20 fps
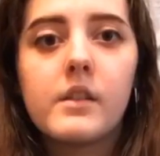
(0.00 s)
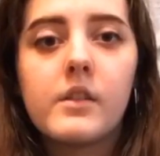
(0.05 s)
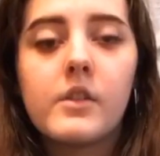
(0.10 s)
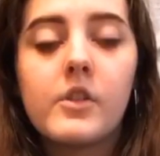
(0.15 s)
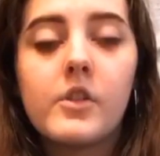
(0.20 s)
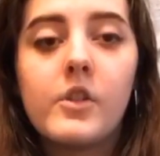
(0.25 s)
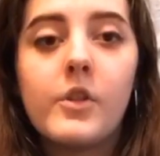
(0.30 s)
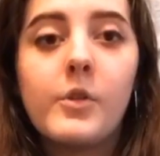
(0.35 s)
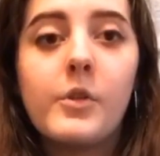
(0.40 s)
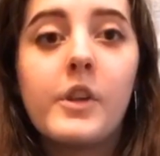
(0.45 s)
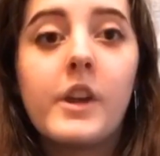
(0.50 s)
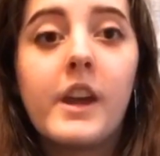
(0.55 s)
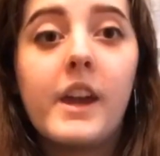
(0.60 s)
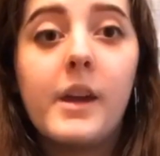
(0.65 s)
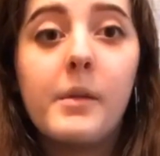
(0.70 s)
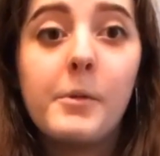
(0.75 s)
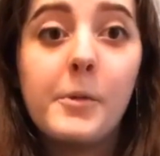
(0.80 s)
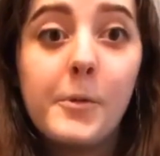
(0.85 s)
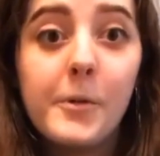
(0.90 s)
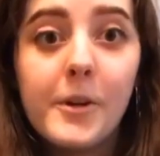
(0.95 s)
So the
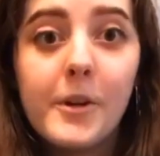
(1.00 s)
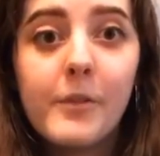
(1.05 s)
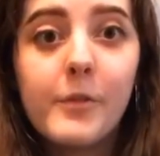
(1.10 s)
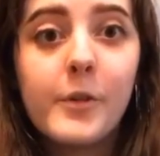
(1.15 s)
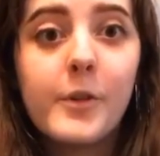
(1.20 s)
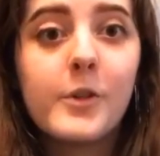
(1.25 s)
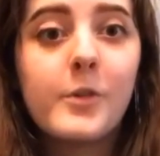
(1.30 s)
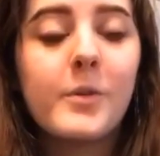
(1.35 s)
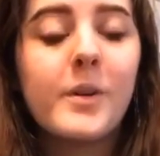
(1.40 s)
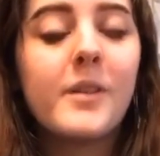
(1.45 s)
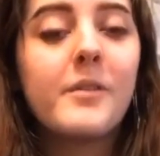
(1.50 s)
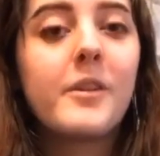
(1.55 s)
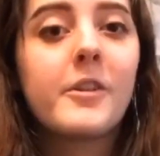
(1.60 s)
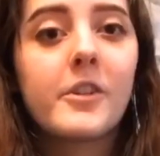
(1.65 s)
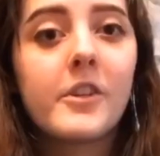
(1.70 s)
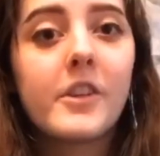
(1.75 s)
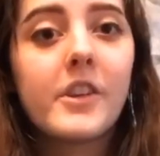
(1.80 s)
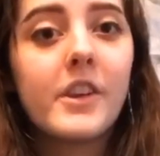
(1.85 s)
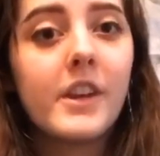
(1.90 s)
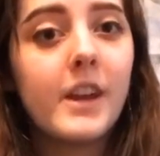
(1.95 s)
camera work for 12
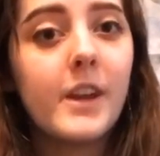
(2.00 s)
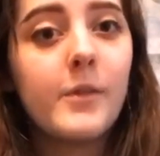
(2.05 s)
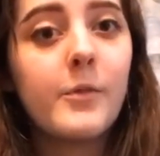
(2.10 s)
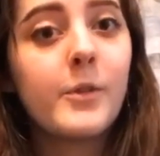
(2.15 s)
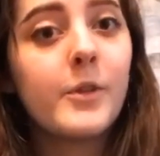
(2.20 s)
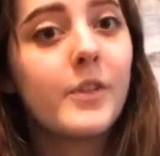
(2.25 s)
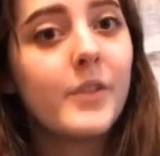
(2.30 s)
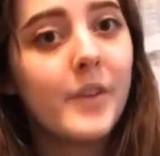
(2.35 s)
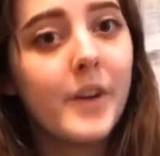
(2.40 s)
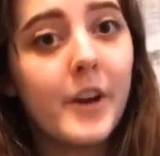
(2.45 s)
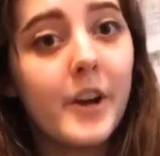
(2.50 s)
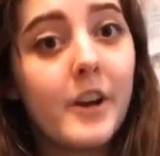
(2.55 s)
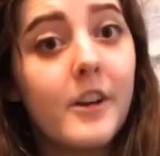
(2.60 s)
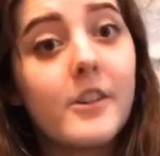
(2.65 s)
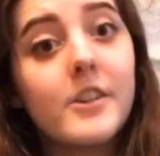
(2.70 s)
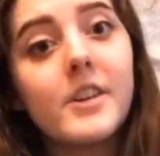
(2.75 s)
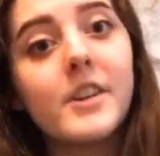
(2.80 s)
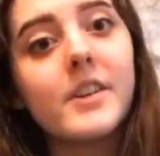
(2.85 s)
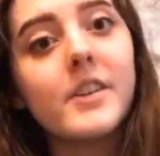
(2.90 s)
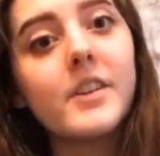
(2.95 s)
Years a Slave was very
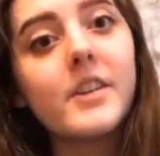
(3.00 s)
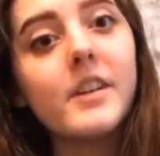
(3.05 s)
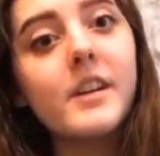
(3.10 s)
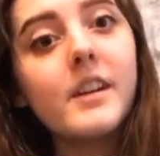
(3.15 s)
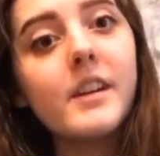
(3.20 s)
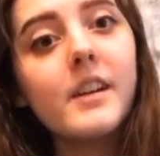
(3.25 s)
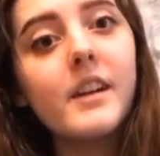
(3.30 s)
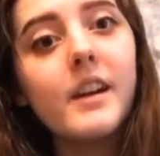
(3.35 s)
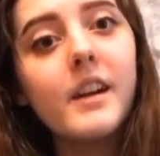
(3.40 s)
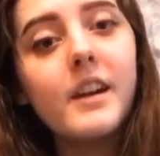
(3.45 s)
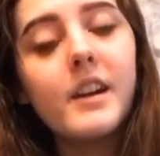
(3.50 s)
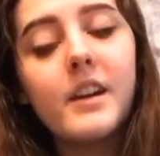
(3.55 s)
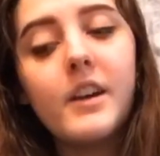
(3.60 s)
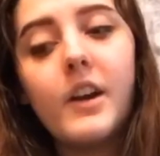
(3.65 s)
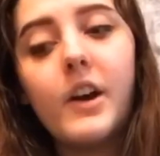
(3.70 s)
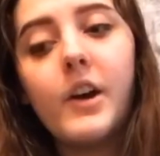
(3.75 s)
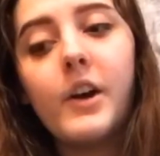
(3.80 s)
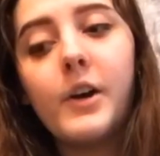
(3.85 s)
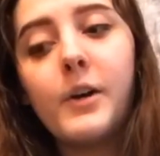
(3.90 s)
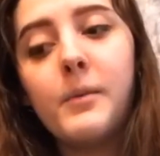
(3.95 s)
artistic.
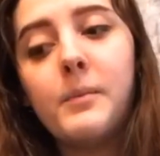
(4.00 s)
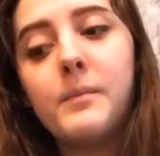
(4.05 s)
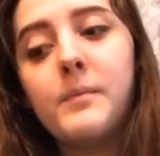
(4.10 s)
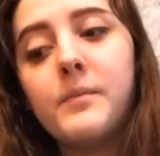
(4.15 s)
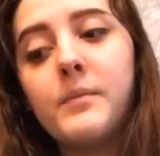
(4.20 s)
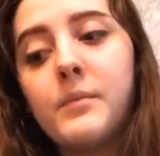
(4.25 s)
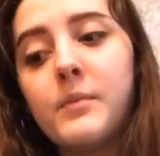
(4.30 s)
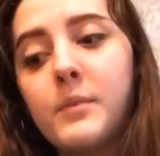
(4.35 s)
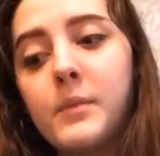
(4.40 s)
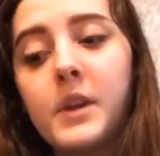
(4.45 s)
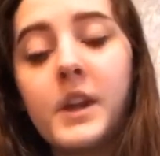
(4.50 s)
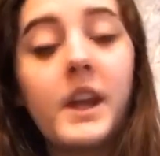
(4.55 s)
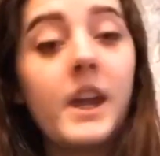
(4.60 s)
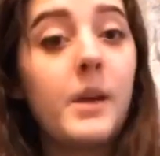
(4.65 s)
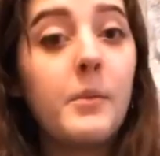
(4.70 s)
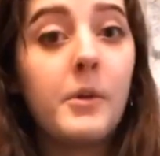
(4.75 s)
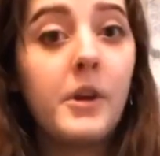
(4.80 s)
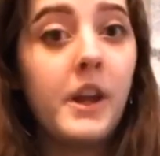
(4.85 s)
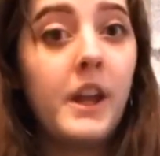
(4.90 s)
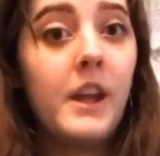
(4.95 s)
The
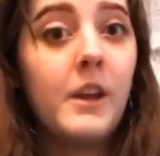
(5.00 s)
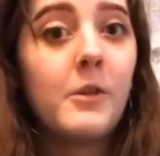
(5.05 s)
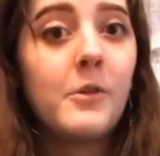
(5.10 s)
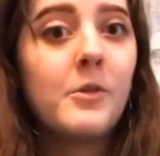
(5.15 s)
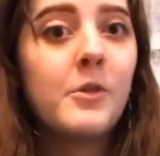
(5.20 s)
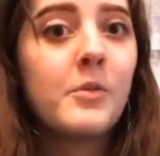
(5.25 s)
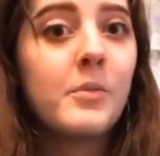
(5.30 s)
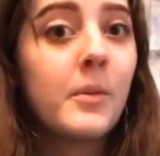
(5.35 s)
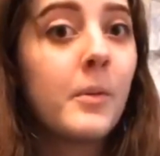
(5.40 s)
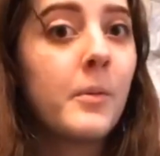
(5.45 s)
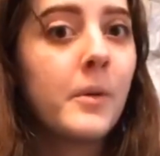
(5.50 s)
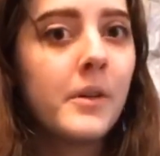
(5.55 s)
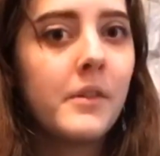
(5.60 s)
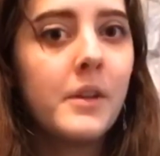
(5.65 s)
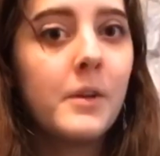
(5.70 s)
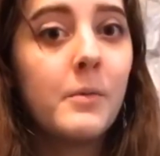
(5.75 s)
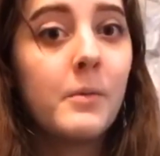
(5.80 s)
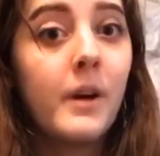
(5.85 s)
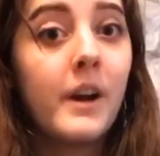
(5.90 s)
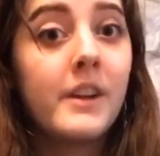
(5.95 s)
camera angles were
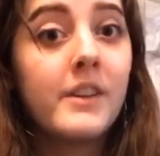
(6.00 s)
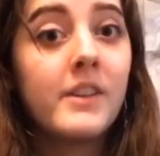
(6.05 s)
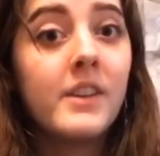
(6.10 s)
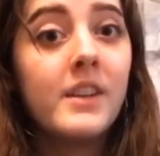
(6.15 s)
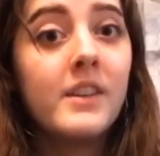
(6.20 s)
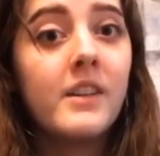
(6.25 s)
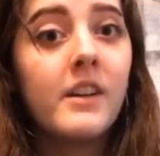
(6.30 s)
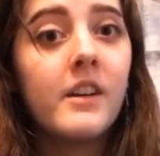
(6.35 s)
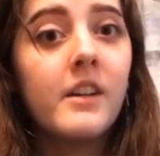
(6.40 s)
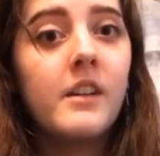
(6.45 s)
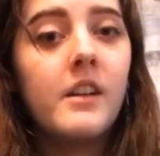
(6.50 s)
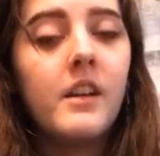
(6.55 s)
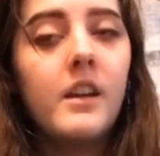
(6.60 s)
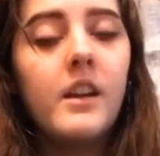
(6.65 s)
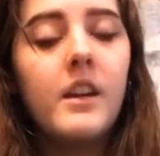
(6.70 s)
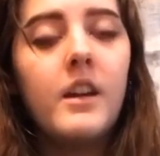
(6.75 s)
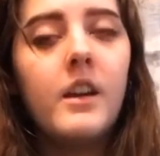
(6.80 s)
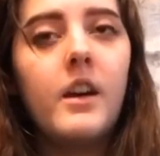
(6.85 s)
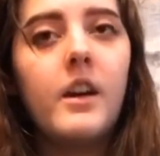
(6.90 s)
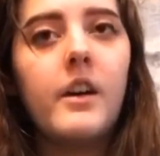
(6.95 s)
really wisely done.
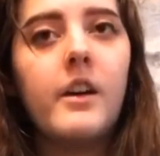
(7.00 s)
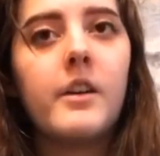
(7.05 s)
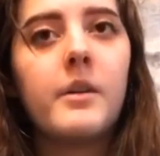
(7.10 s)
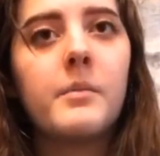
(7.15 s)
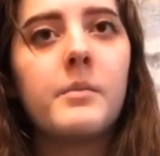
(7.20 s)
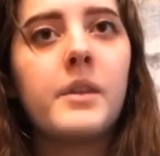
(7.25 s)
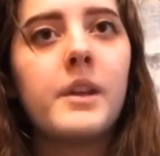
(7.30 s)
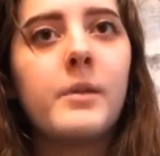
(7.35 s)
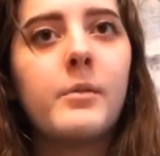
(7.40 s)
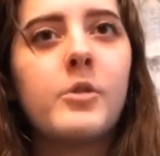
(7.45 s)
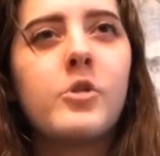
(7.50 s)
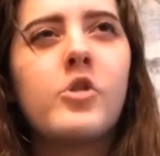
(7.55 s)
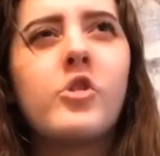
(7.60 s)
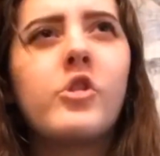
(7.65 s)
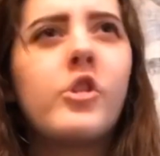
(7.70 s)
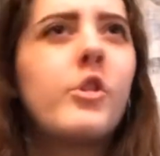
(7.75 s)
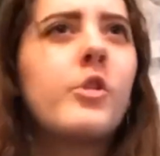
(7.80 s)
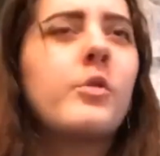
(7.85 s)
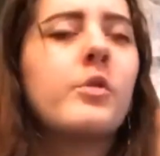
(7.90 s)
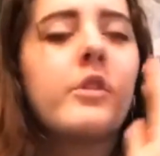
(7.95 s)
They would
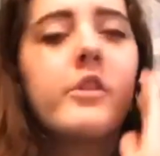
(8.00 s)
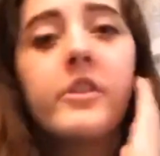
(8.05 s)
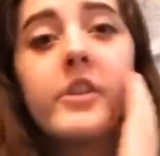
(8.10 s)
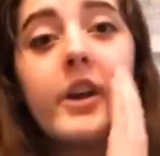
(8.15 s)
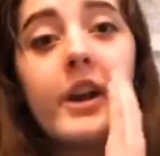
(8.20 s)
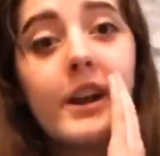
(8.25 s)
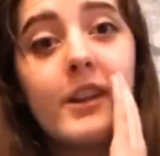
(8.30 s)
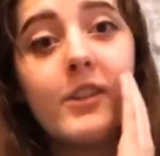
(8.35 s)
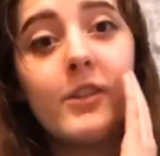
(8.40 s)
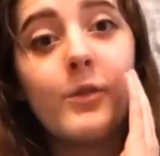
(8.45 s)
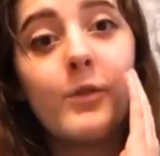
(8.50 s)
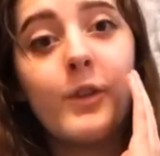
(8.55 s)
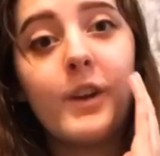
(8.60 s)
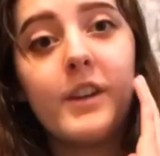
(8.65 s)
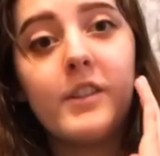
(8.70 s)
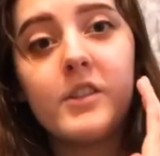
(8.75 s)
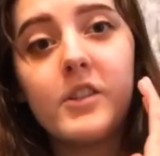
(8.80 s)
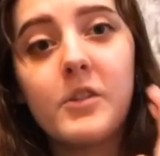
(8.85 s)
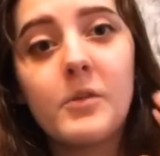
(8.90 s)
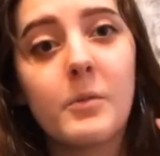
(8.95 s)
show the sides of
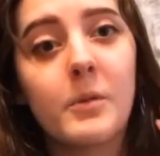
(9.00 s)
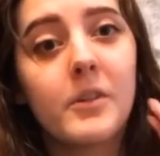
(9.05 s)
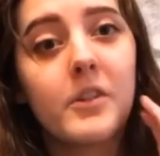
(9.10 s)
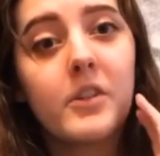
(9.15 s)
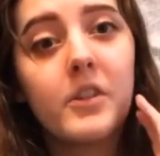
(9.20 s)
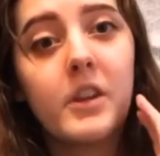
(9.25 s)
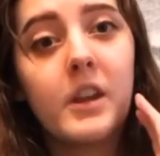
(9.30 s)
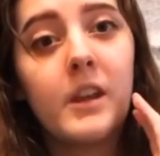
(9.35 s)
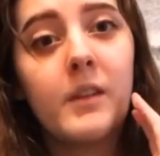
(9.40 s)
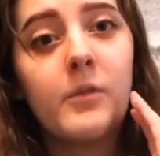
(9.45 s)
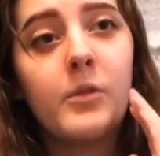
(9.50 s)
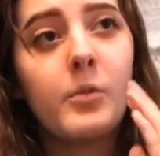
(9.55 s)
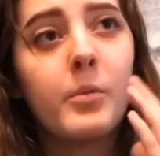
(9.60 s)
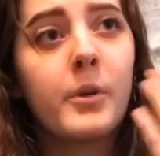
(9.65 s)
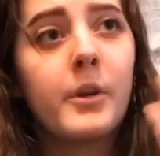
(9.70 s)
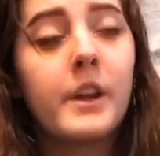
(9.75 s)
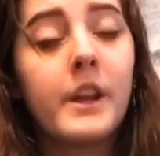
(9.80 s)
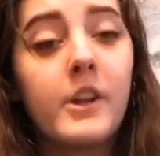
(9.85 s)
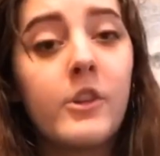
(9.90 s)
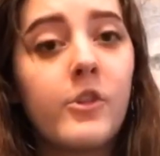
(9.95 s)
faces where slaves
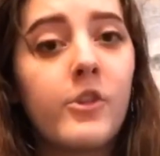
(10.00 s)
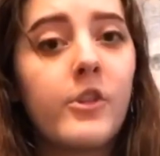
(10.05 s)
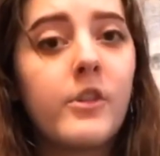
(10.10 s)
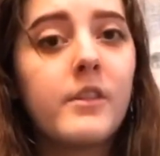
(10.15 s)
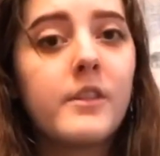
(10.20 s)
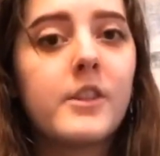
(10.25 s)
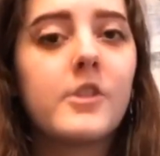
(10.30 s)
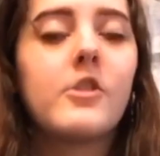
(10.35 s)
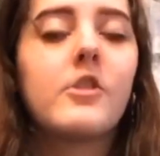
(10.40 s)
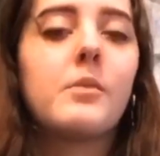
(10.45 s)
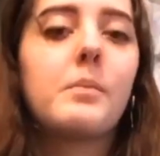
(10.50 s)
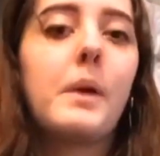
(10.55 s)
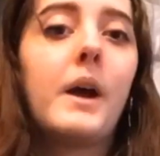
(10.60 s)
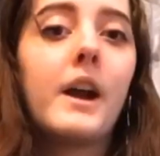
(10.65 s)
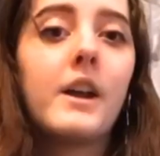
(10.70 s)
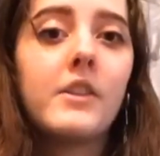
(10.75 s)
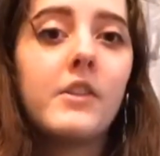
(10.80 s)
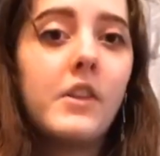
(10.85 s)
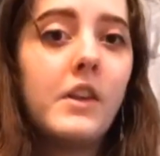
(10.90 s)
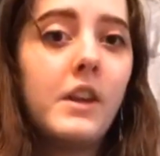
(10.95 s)
were injured, such as
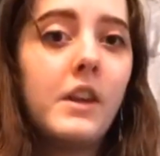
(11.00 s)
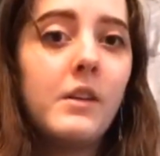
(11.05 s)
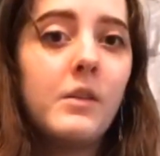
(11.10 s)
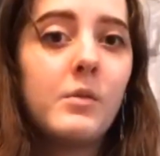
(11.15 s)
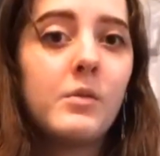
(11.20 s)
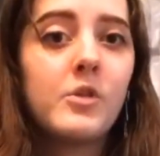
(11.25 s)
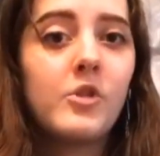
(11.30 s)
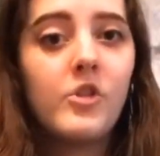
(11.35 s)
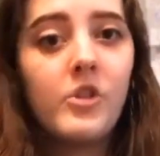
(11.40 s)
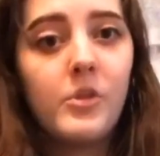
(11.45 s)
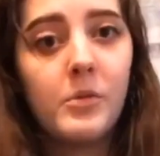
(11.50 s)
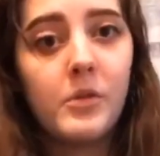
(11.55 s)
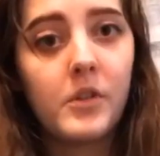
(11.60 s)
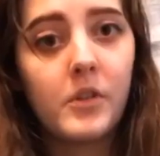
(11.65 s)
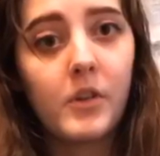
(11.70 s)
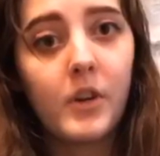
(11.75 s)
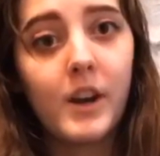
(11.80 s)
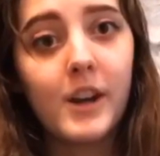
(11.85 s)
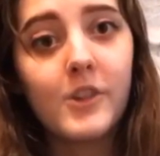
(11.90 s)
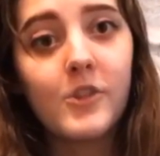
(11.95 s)
Patsy when she was
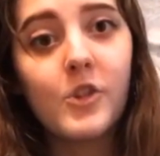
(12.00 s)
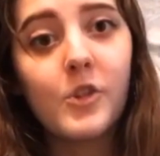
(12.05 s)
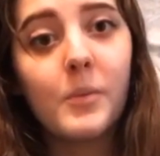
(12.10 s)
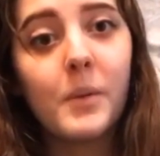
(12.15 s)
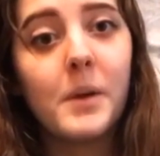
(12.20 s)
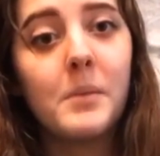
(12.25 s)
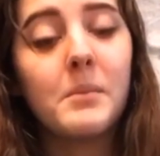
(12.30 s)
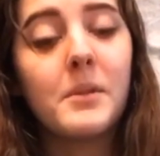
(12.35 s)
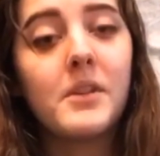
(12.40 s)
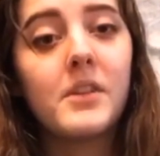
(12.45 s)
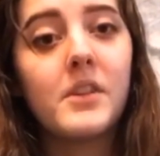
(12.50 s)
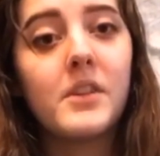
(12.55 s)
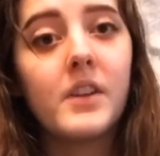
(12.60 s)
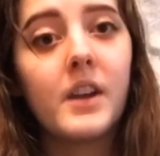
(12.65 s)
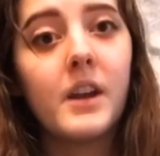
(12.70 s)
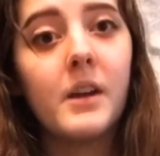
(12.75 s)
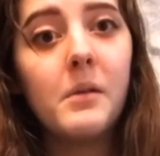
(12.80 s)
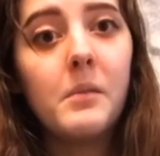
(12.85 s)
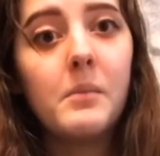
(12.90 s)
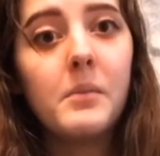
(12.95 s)
scratched by Mrs.
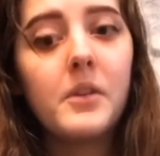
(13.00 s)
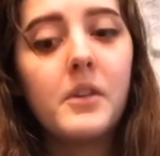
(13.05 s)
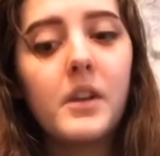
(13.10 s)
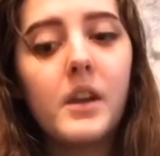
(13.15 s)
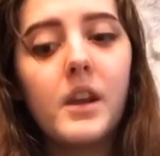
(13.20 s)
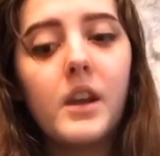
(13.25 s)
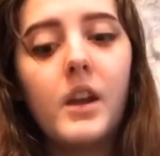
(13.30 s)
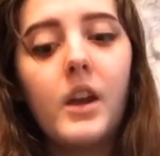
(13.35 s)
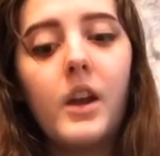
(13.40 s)
Epps.